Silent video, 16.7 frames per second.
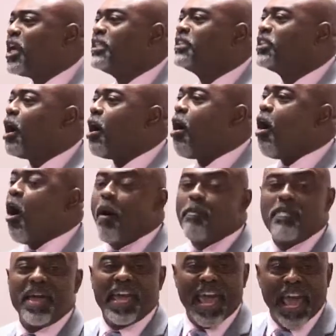to
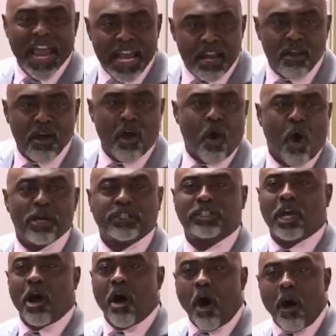opt in or
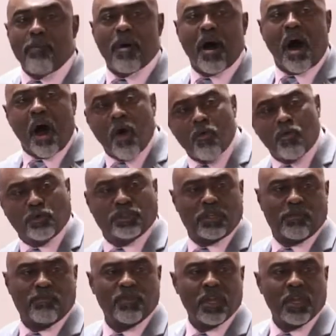to opt out.